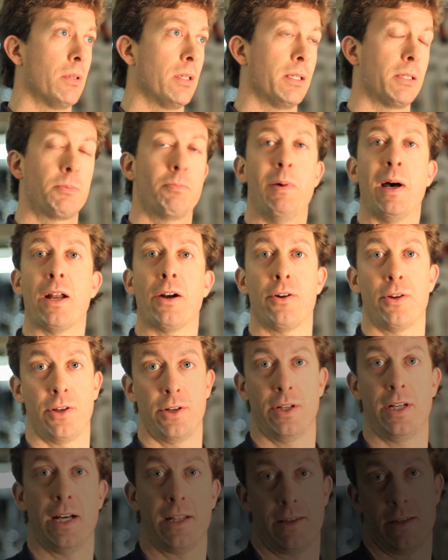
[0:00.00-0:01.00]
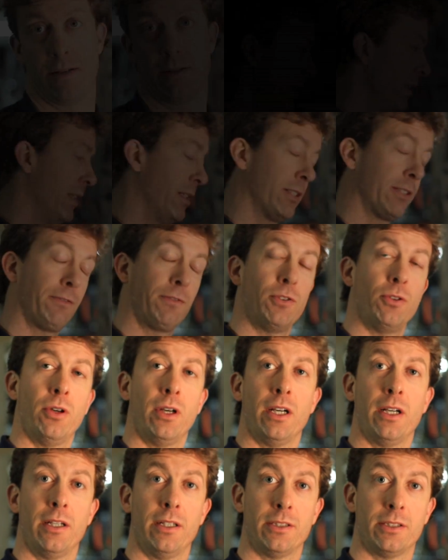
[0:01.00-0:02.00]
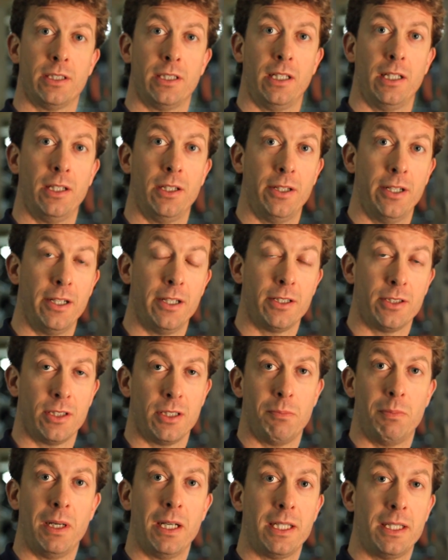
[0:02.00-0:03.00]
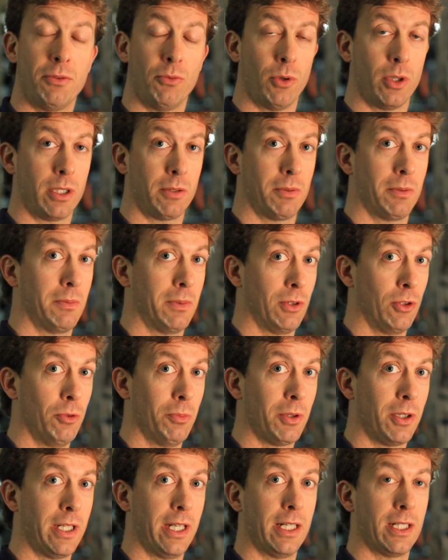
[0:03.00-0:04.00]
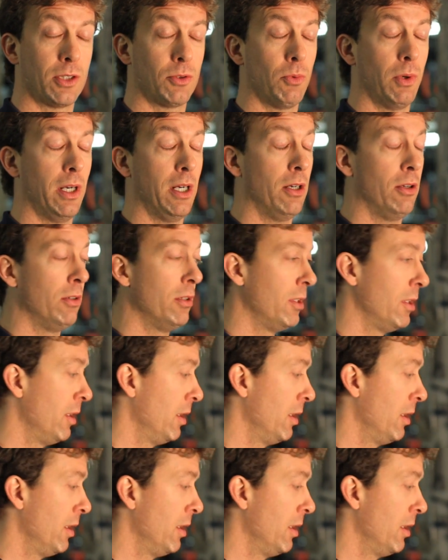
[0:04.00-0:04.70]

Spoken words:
It's better than nothing. Now, there's a few areas, other areas on the bike you want to lubricate as well.